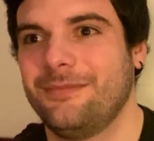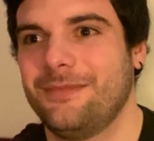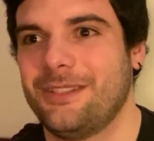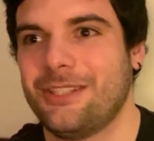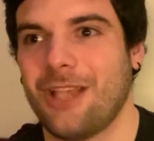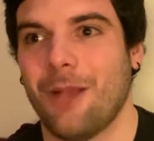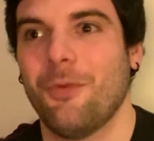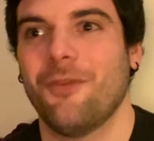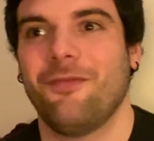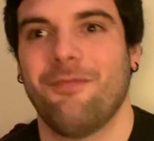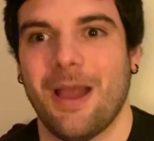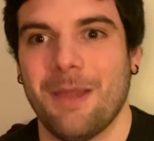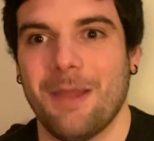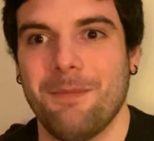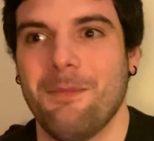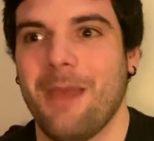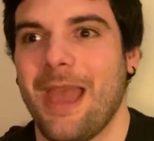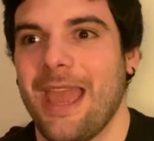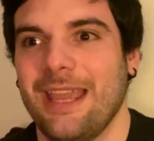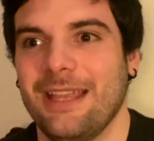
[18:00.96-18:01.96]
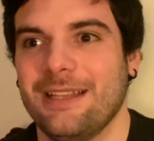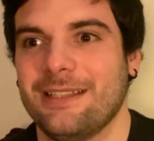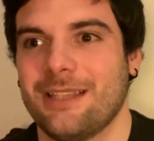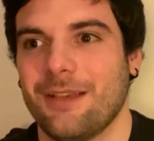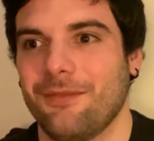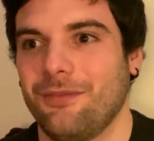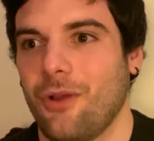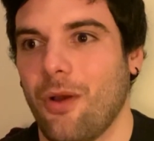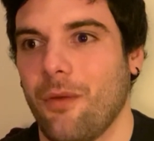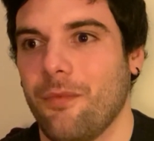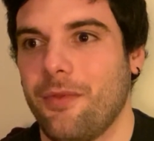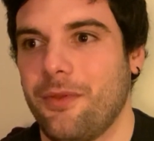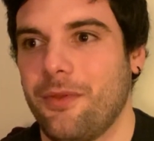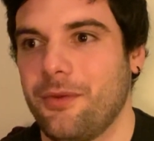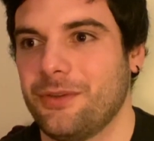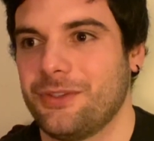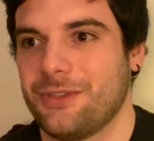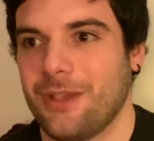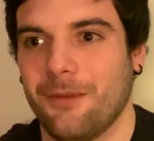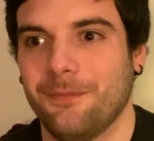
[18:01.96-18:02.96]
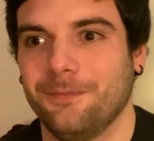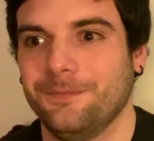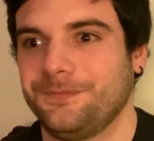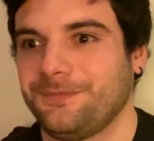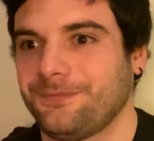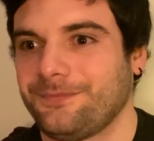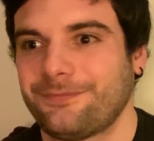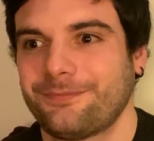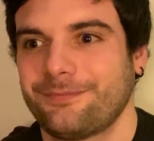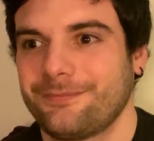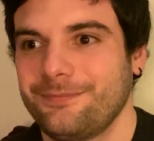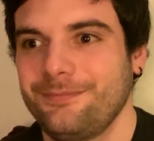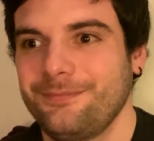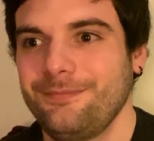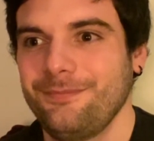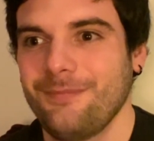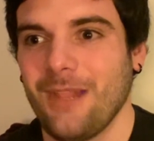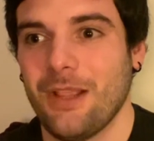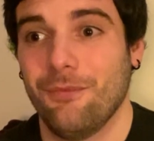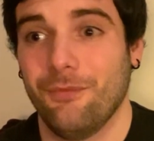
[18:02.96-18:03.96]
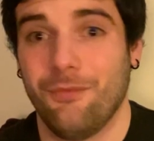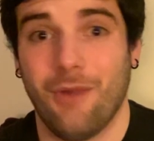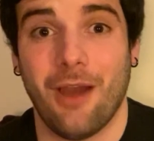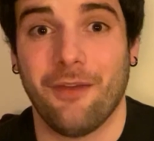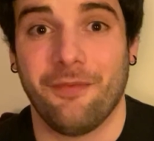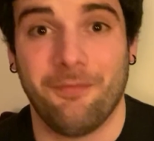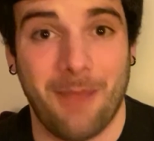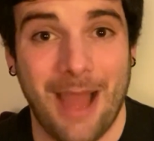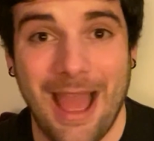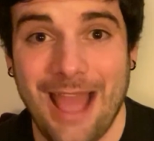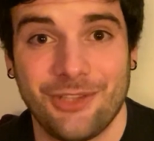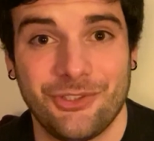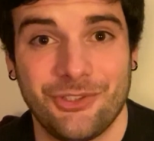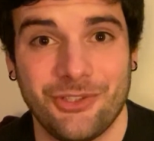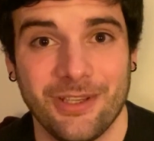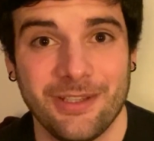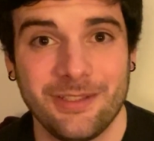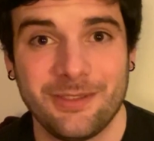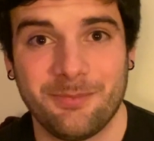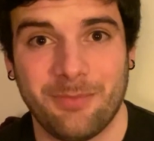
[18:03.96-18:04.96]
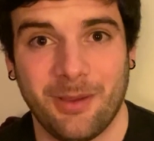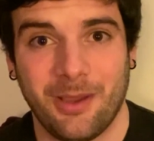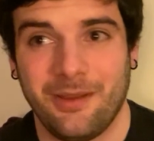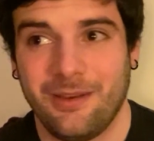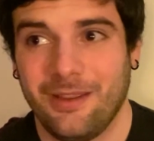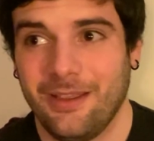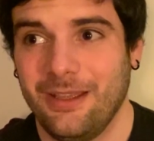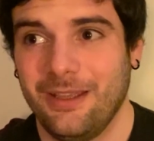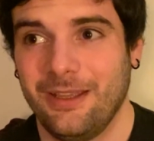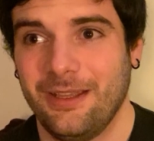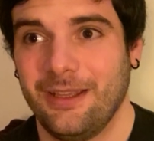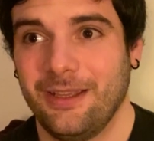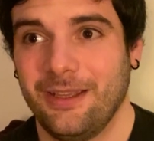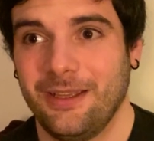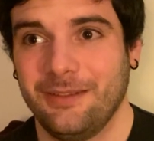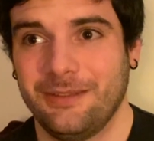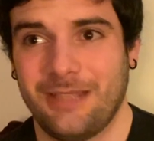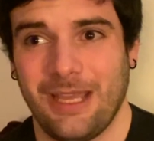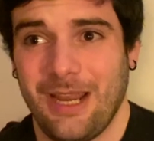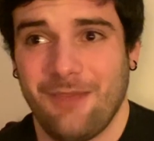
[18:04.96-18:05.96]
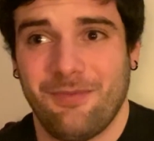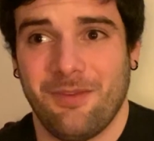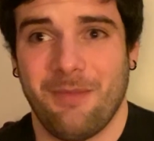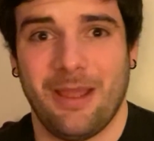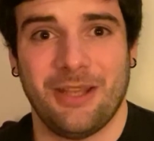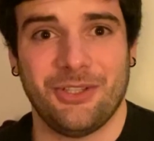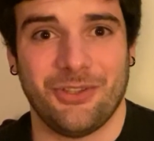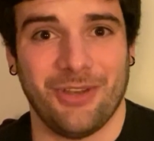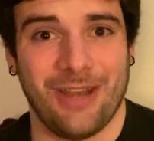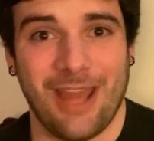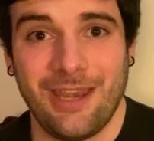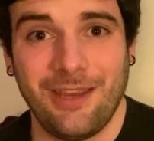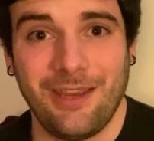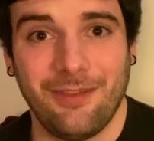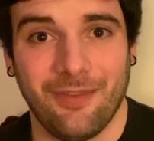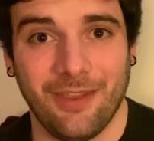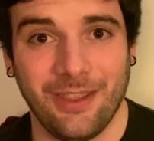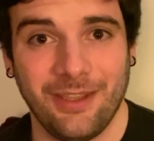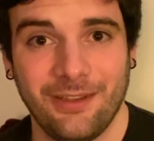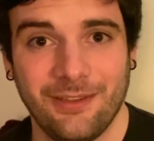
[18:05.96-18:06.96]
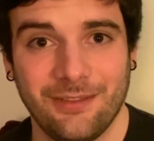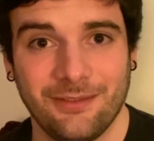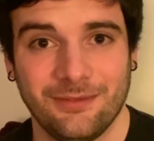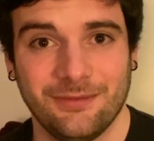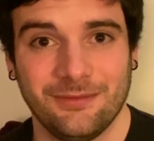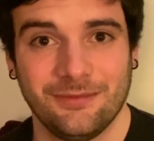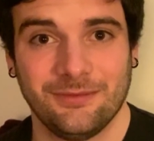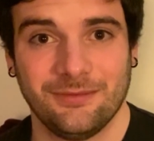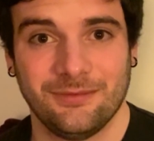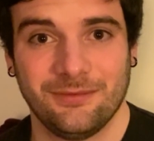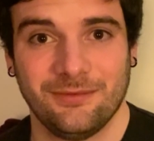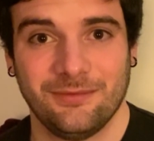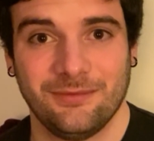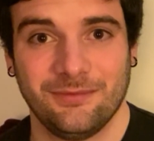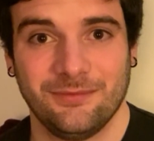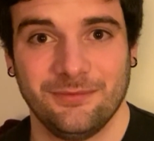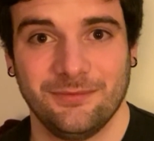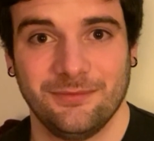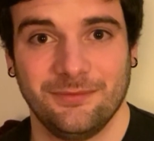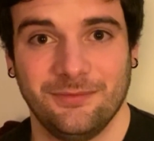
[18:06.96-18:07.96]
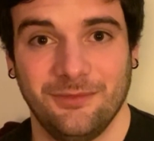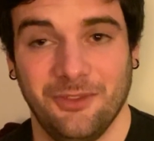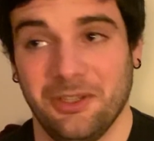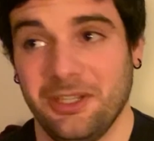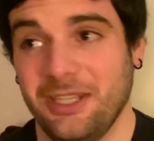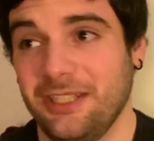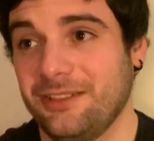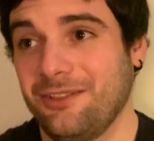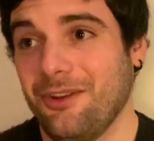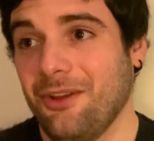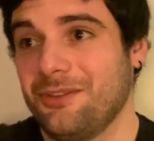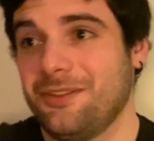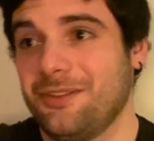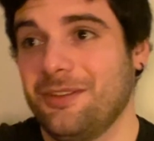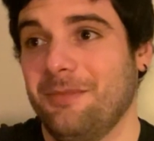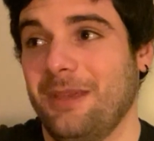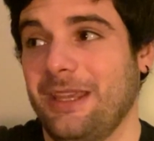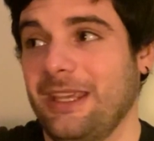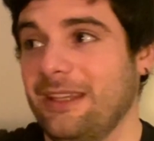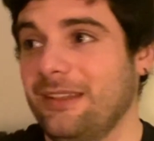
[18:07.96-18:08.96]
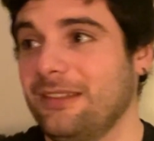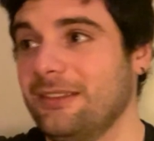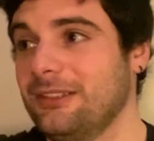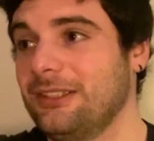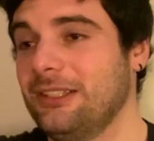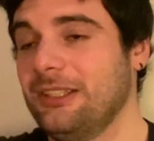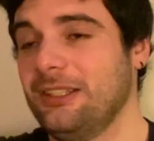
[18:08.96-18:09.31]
some of my mates have gone through some rough patches, but they never mention anything. Well, at least not to me.